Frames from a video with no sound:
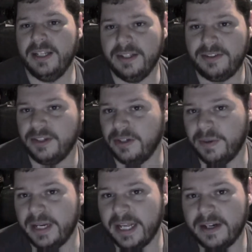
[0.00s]
It's the only
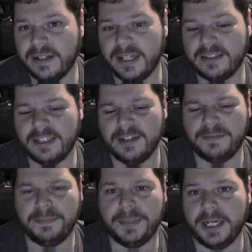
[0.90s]
way to get all that
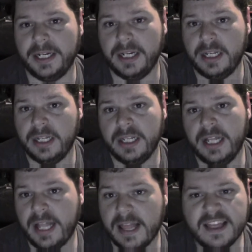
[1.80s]
stuff, but
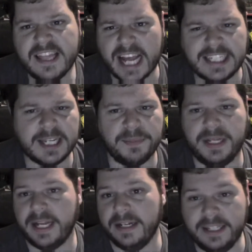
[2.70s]
that's
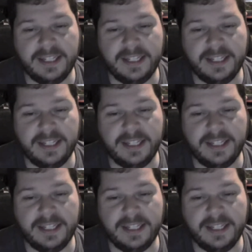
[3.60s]
something that